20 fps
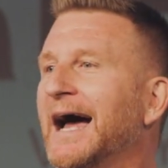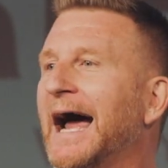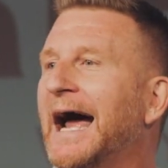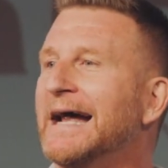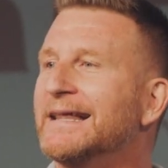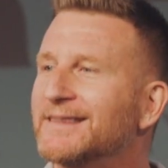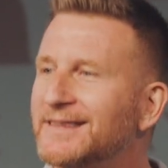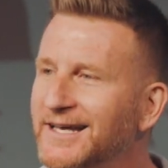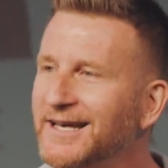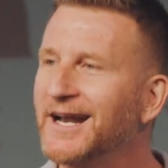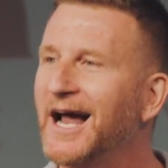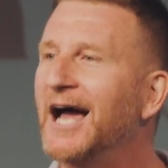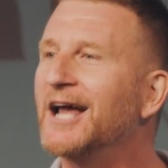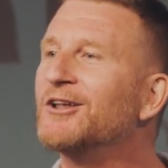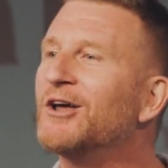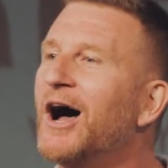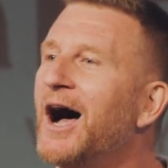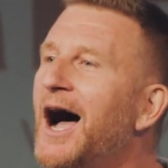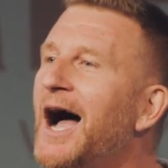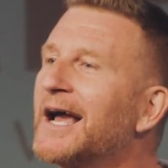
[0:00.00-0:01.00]
And then
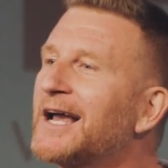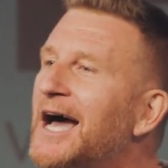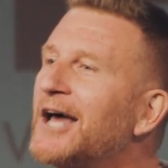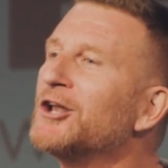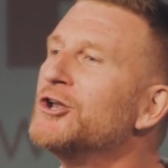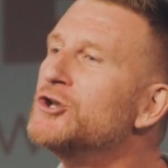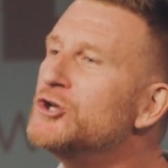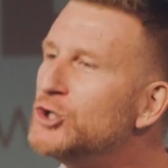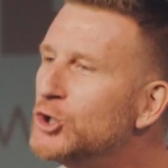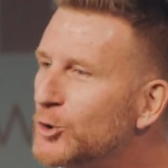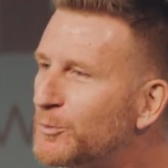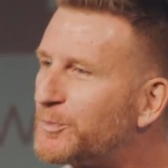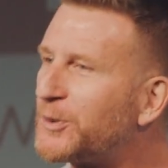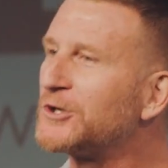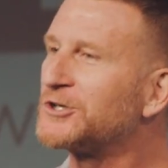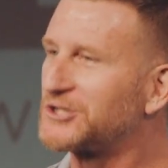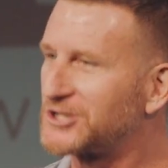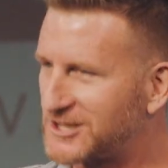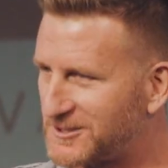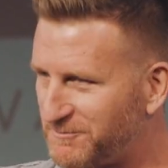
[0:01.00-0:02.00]
I, I got a new
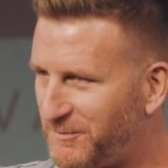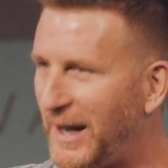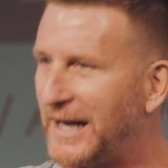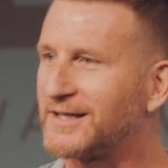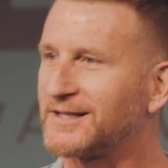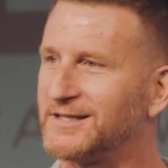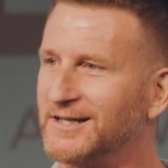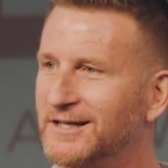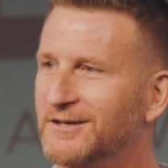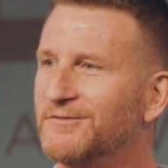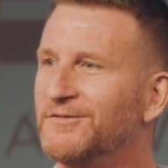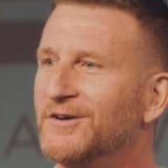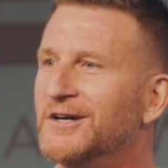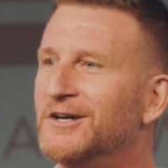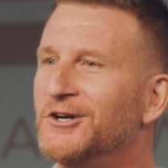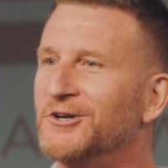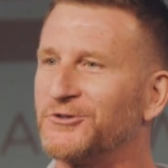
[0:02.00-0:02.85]
perspective